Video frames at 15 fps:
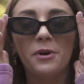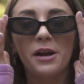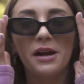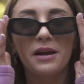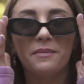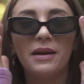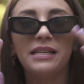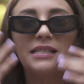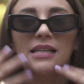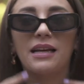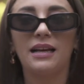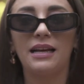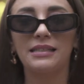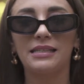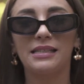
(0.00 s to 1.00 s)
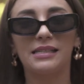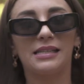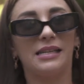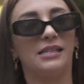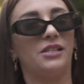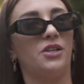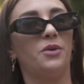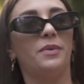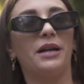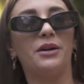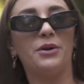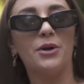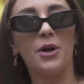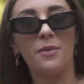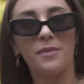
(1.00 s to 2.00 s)
wearing my sunglasses because you
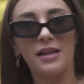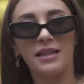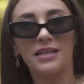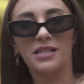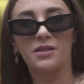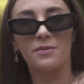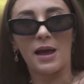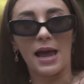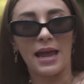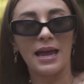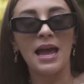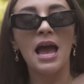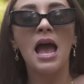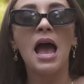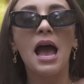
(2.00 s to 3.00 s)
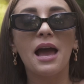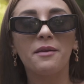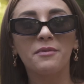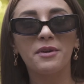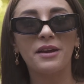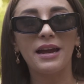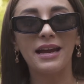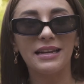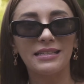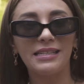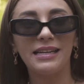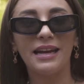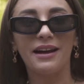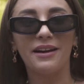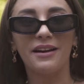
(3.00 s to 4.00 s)
better know me this way. I'm your
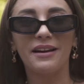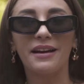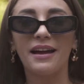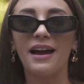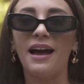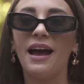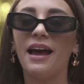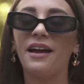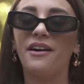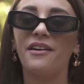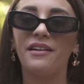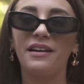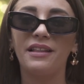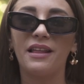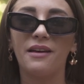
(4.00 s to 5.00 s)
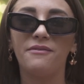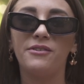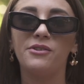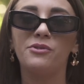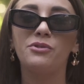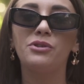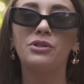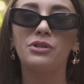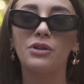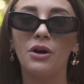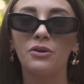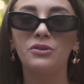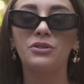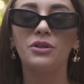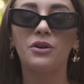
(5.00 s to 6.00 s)
Auntie Erica. I already love you
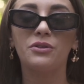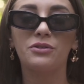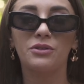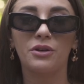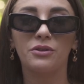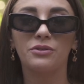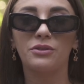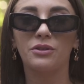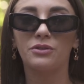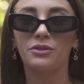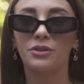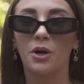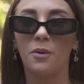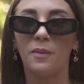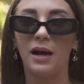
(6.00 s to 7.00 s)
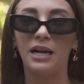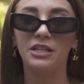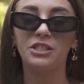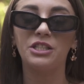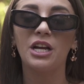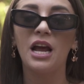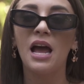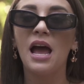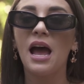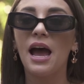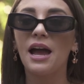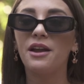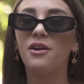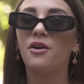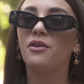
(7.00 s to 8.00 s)
so, so, so, so, so much.
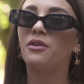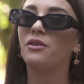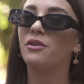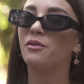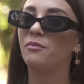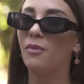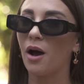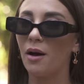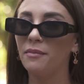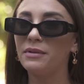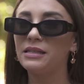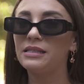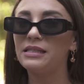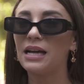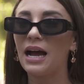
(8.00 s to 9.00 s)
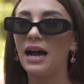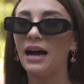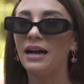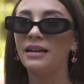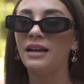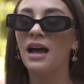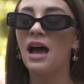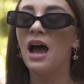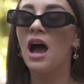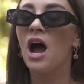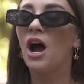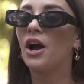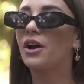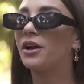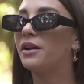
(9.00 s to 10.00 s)
I know that your mom and dad
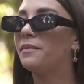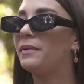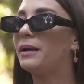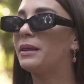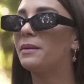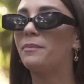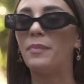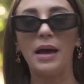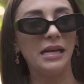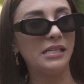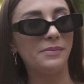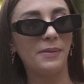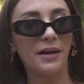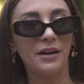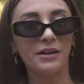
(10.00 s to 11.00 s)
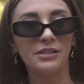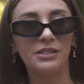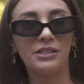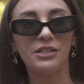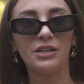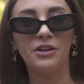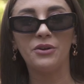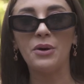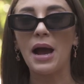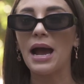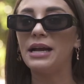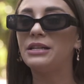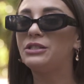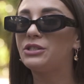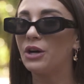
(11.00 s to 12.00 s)
are gonna be the best parents to you.
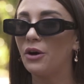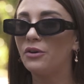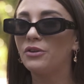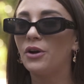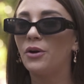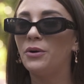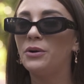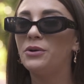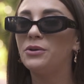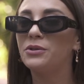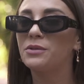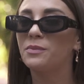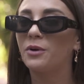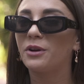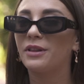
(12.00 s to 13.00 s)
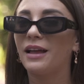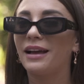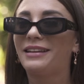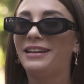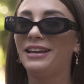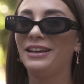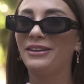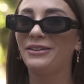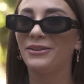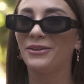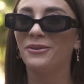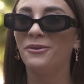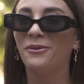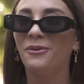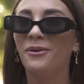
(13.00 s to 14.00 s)
I don't know who's more lucky,
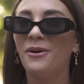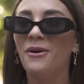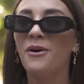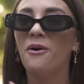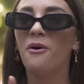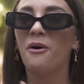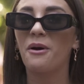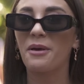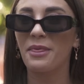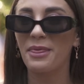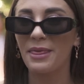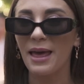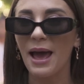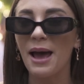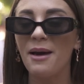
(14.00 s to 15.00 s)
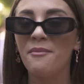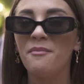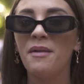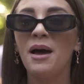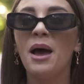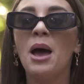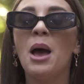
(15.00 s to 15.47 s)
you or them,